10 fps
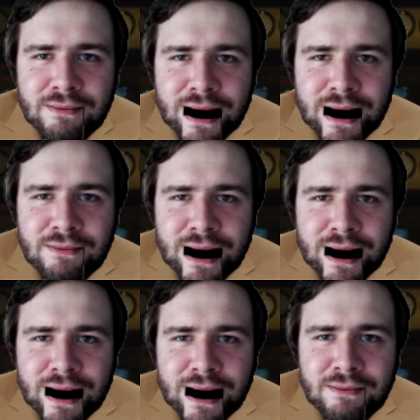Now,
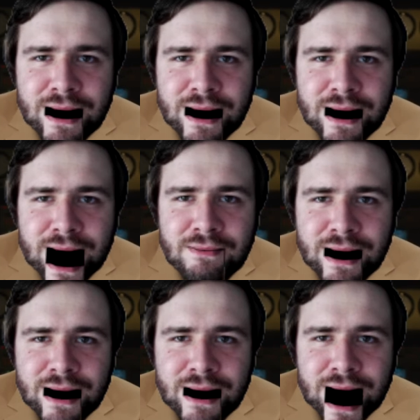all of that aside,
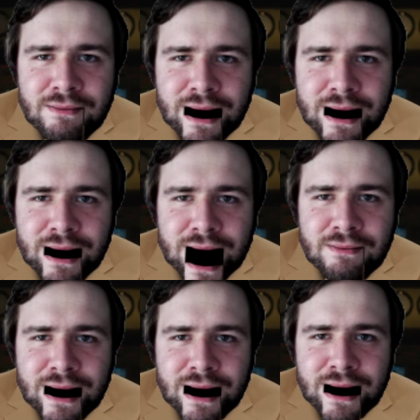I have absolutely no idea what the
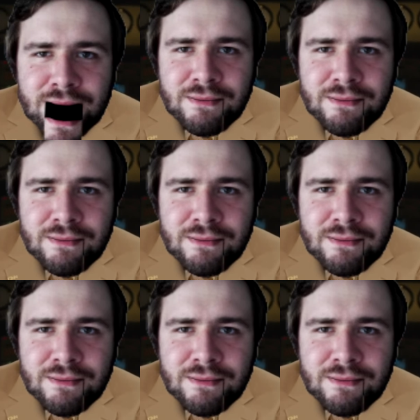story will be.